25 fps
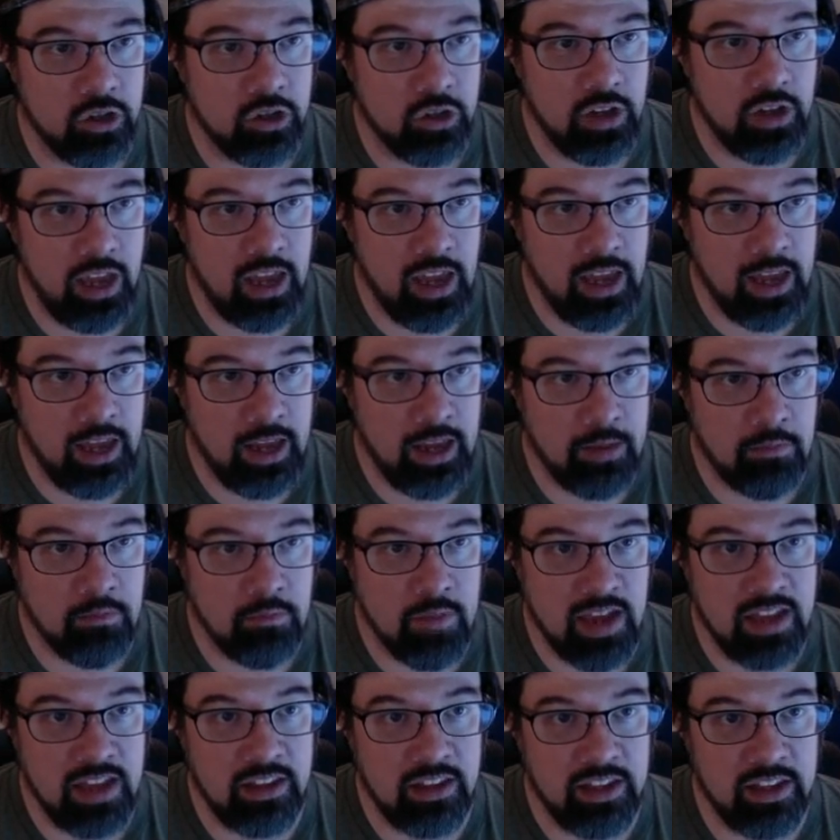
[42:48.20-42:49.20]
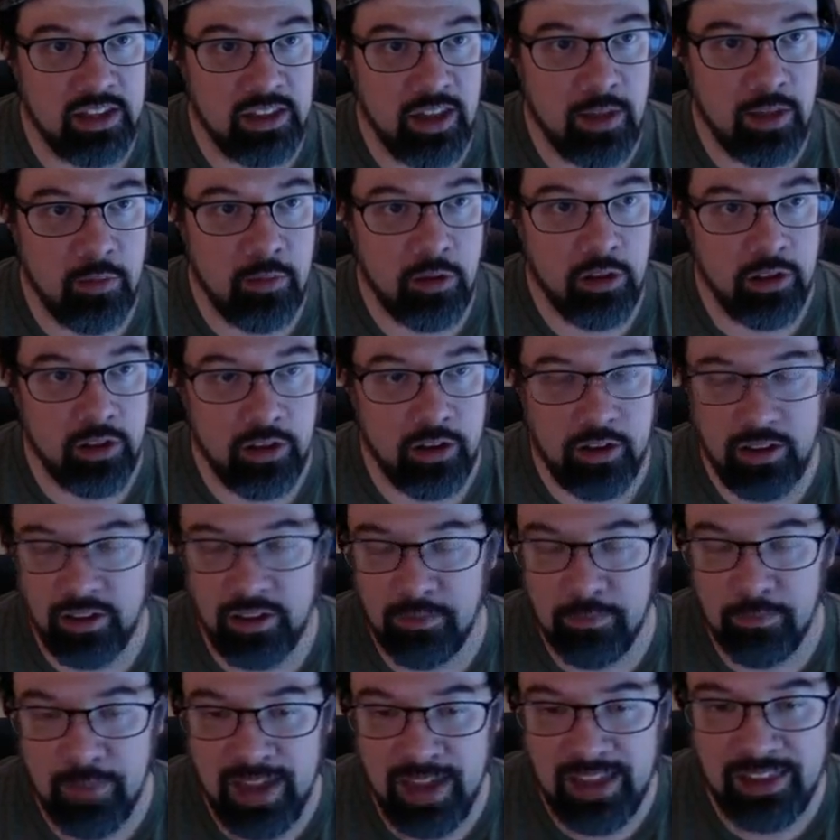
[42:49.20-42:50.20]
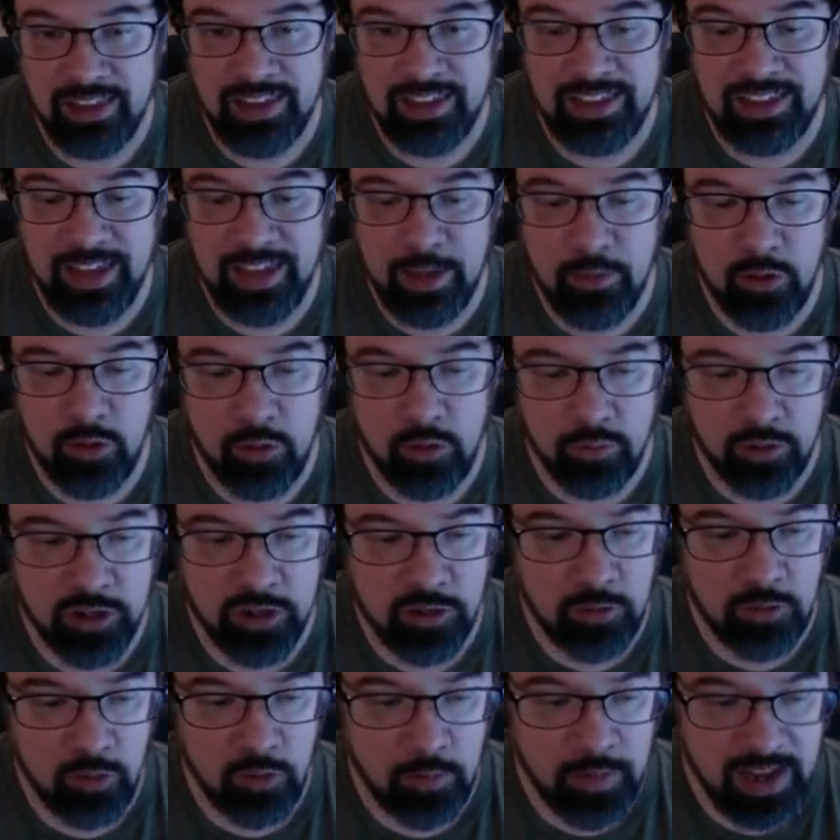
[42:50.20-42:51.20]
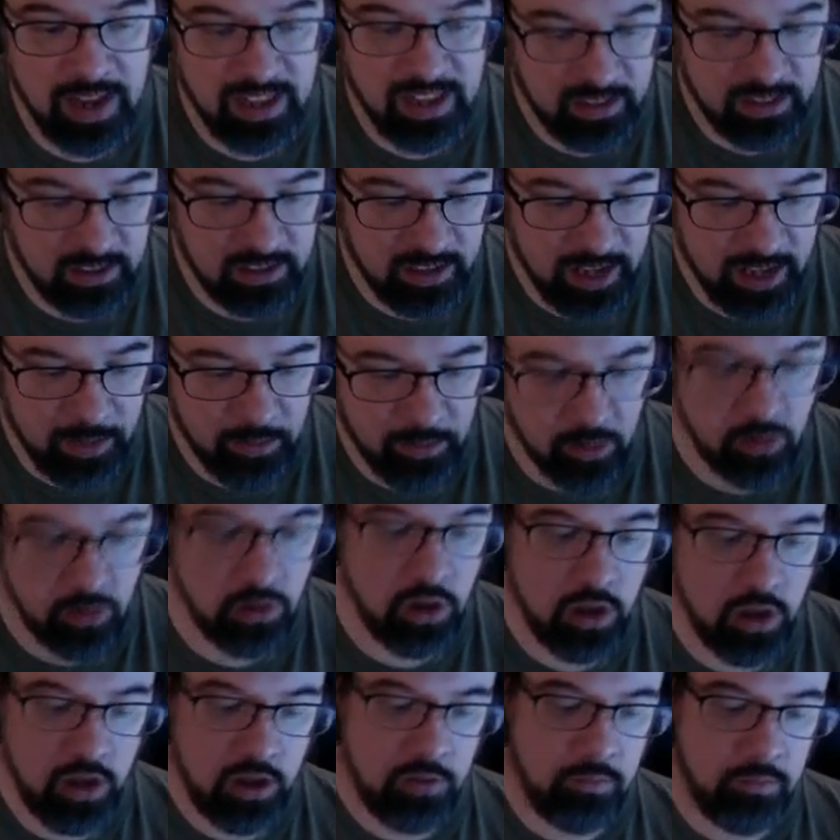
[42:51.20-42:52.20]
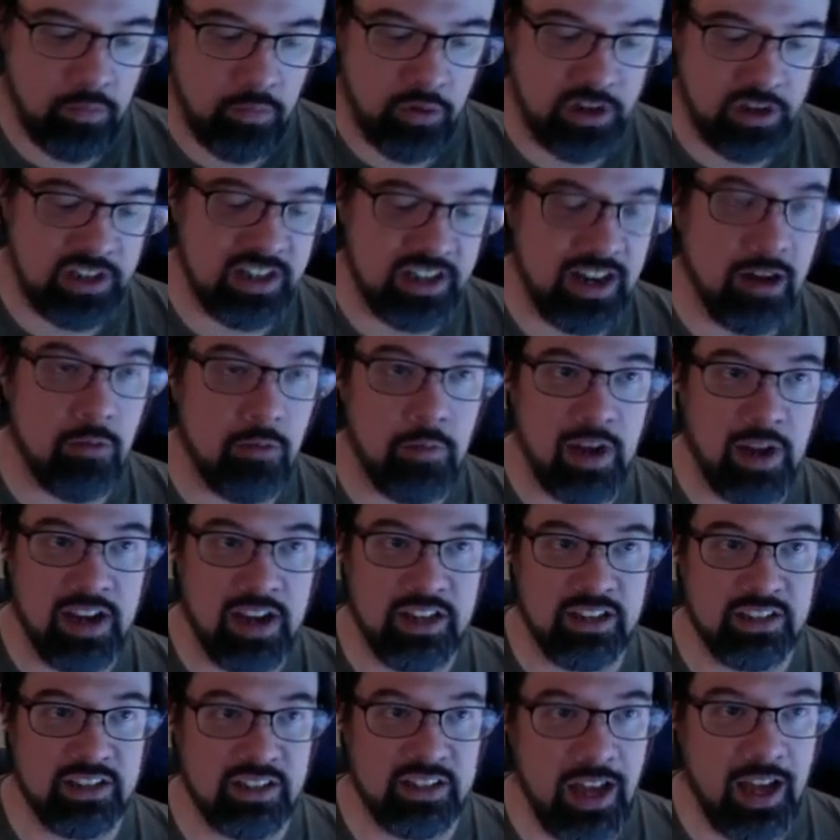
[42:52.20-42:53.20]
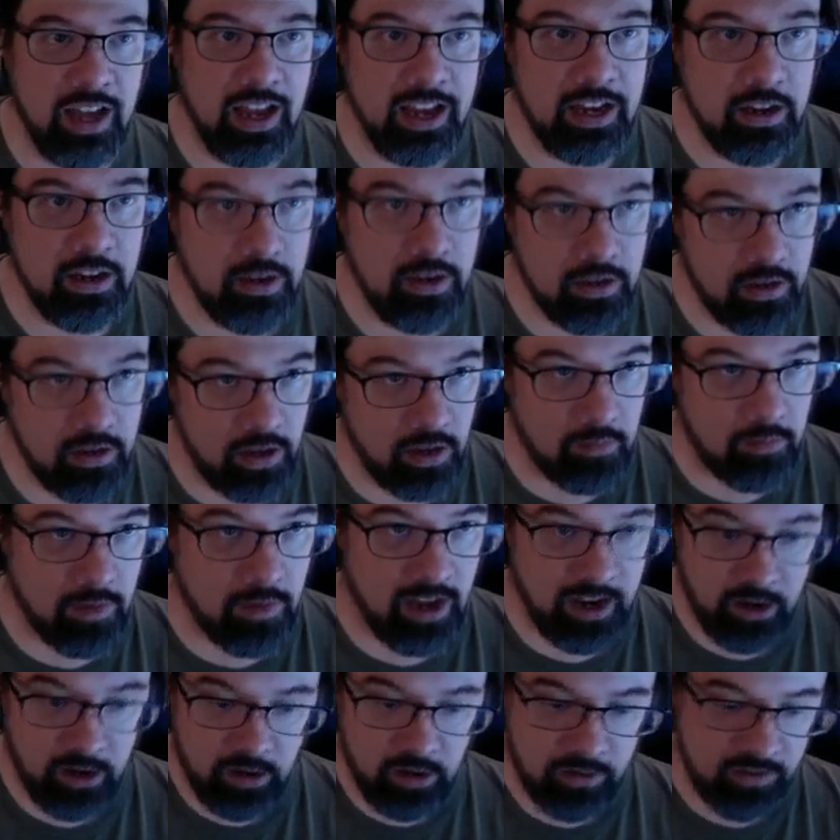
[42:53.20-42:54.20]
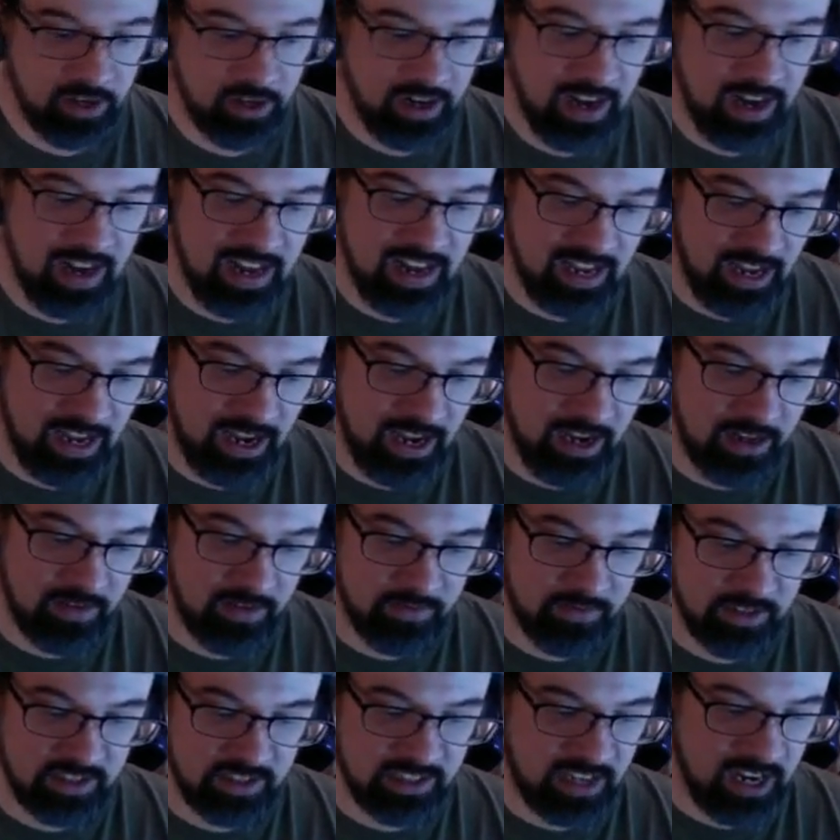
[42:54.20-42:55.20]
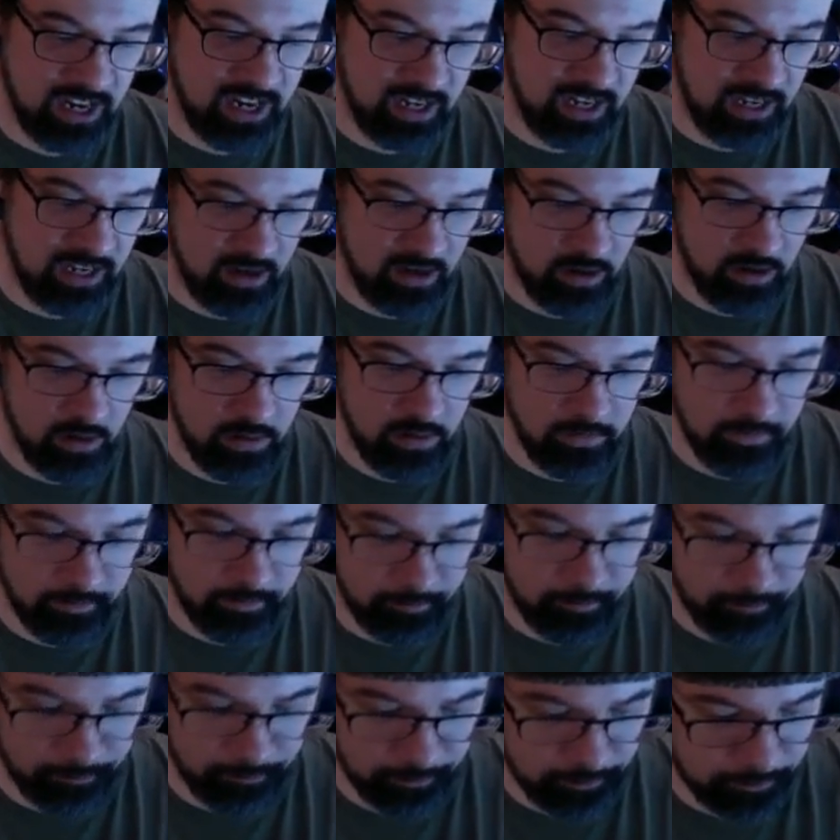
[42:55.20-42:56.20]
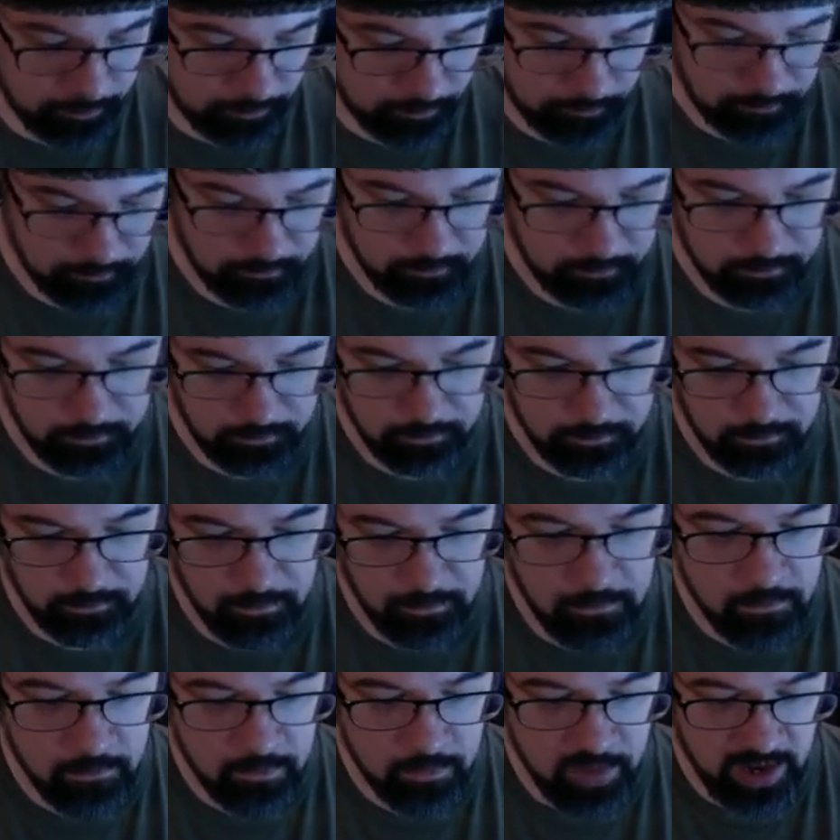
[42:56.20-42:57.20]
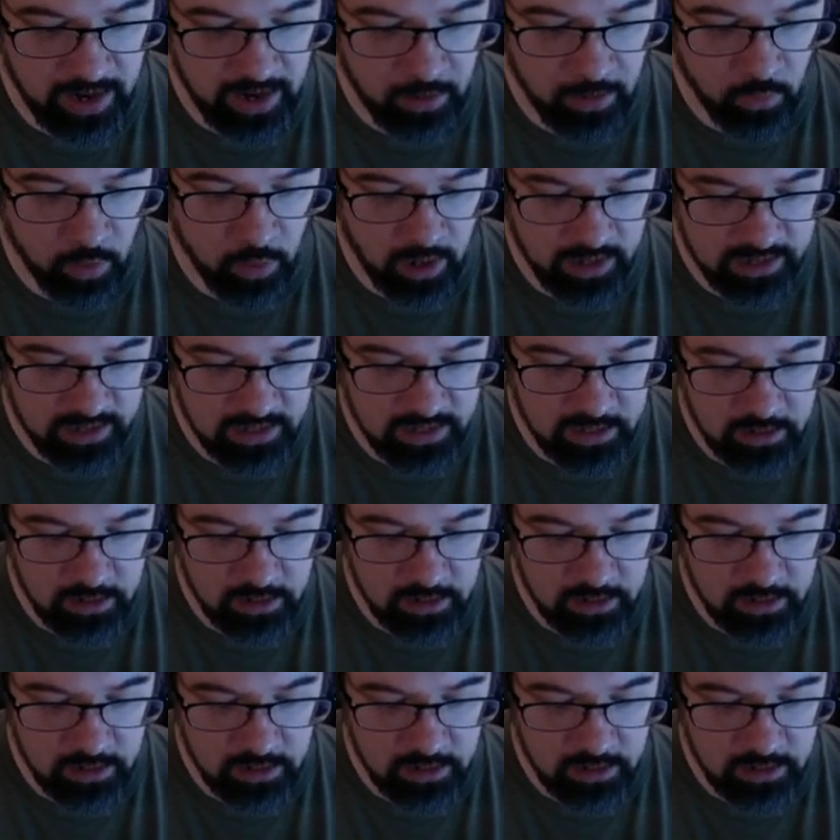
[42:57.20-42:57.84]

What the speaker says: a a printable mailing label, printed out my design. I could have done any kind of design here that I wanted,